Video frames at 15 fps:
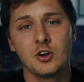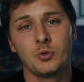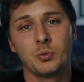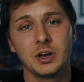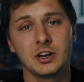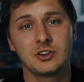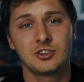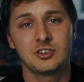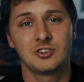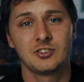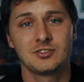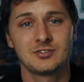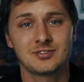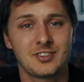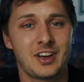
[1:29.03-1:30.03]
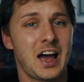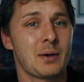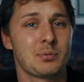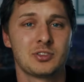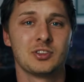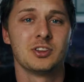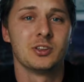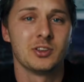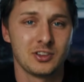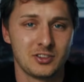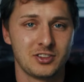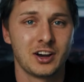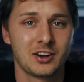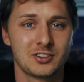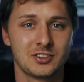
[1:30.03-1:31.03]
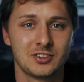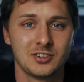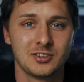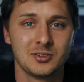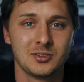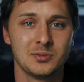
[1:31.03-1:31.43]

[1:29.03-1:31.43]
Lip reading: which absolutely sucks.